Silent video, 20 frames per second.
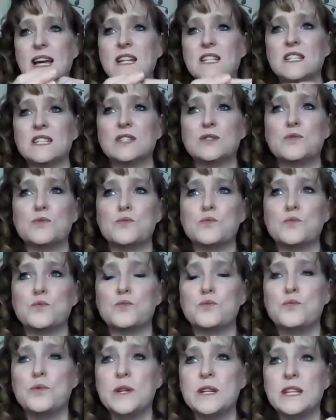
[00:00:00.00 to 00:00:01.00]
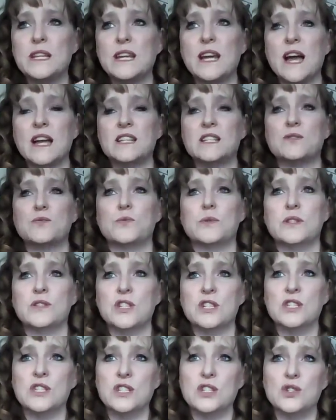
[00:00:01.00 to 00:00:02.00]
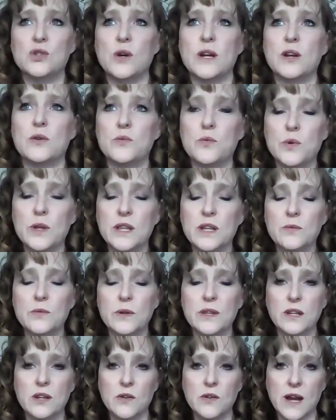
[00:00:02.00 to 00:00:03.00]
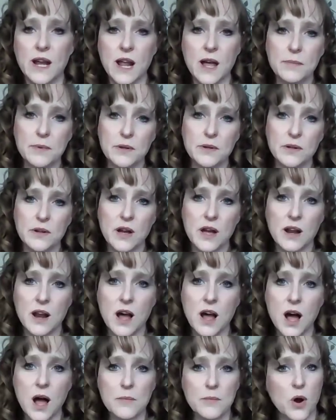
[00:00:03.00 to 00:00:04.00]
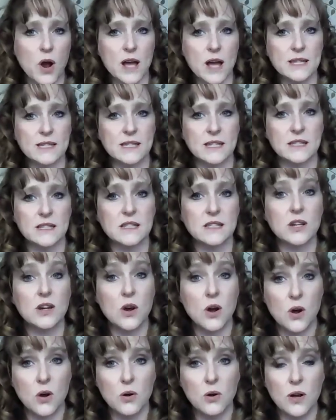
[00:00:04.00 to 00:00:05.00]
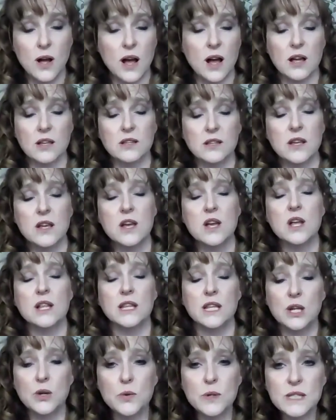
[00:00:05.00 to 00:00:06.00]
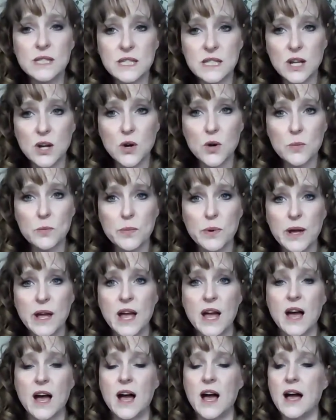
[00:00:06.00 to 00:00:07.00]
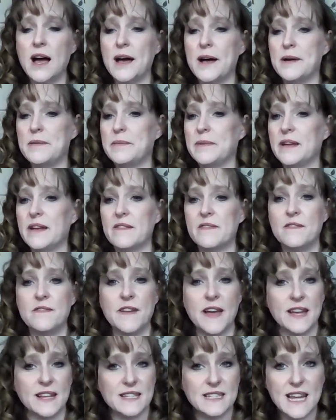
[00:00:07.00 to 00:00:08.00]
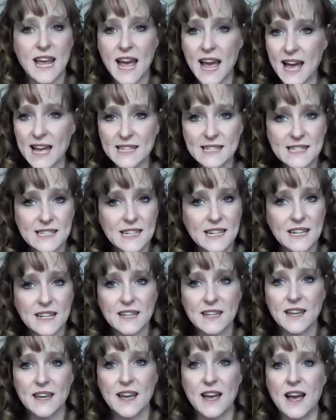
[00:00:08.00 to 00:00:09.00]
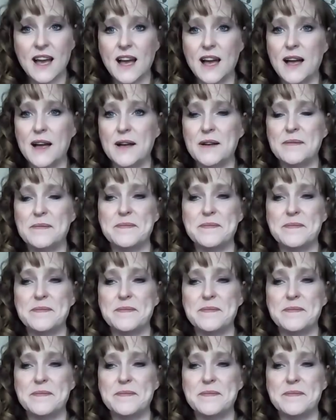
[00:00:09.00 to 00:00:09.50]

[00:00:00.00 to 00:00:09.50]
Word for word: I just really, I just re just enjoyed a really, really great upload on hot process uh, liquid soap. Um, fantastic.